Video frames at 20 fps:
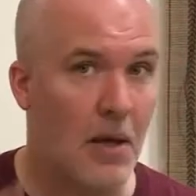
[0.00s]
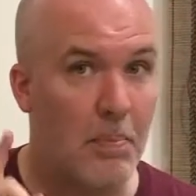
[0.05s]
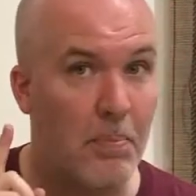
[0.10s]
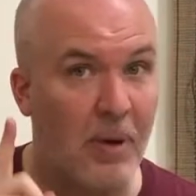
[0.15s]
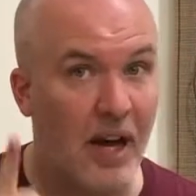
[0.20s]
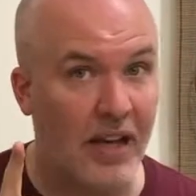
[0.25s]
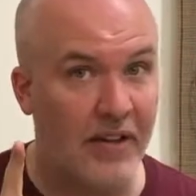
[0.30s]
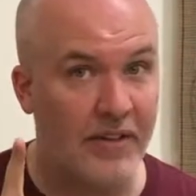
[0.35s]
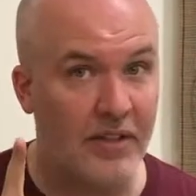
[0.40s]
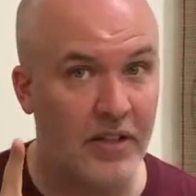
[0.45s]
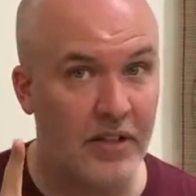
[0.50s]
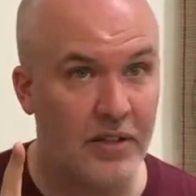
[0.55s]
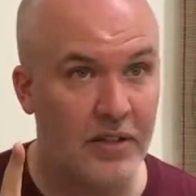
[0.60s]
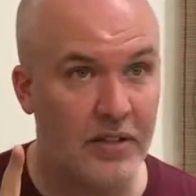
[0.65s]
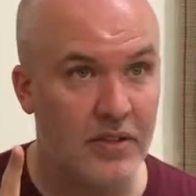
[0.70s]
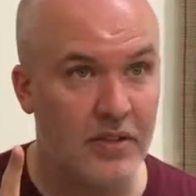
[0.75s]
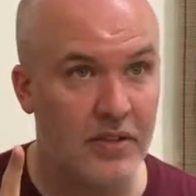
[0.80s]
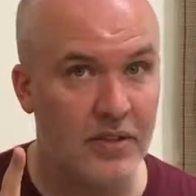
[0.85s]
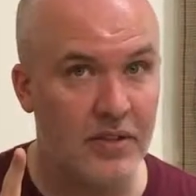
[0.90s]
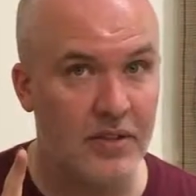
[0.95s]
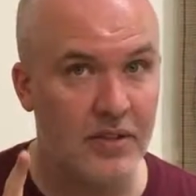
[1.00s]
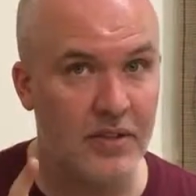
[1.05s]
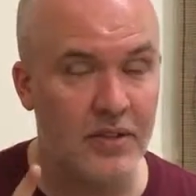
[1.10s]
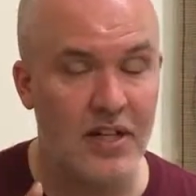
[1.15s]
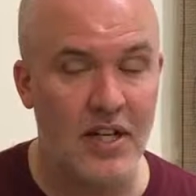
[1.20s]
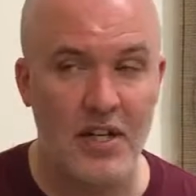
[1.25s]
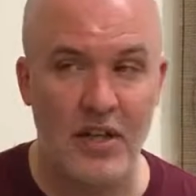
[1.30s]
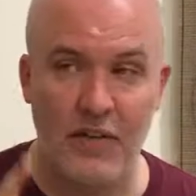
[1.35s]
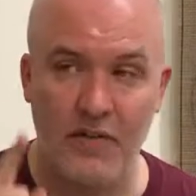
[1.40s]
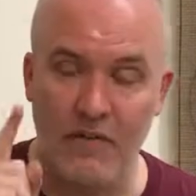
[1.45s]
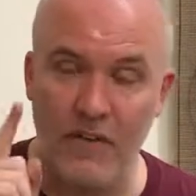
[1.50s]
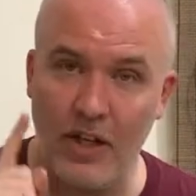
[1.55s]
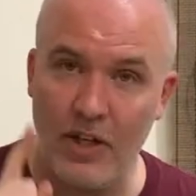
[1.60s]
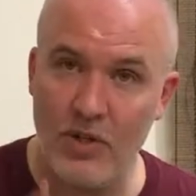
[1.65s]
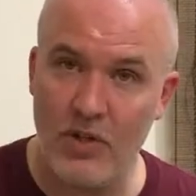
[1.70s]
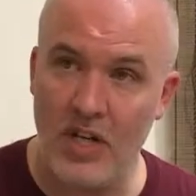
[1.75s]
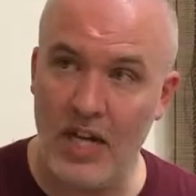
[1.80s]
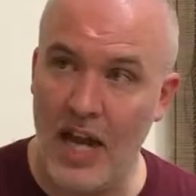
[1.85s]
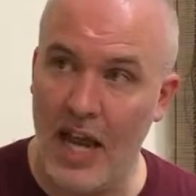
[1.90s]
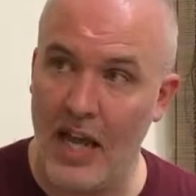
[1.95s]
But the
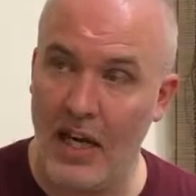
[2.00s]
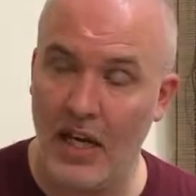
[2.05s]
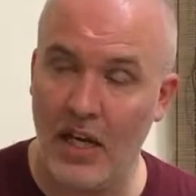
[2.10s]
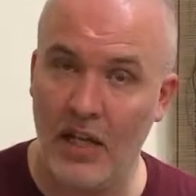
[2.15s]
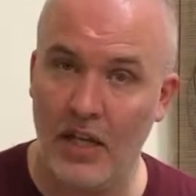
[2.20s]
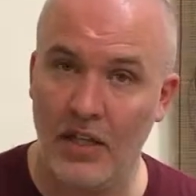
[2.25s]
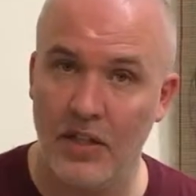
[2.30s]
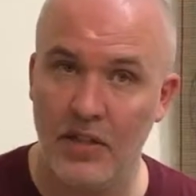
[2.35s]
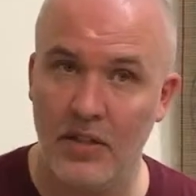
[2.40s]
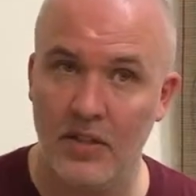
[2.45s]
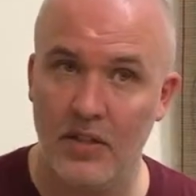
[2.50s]
Vajrayana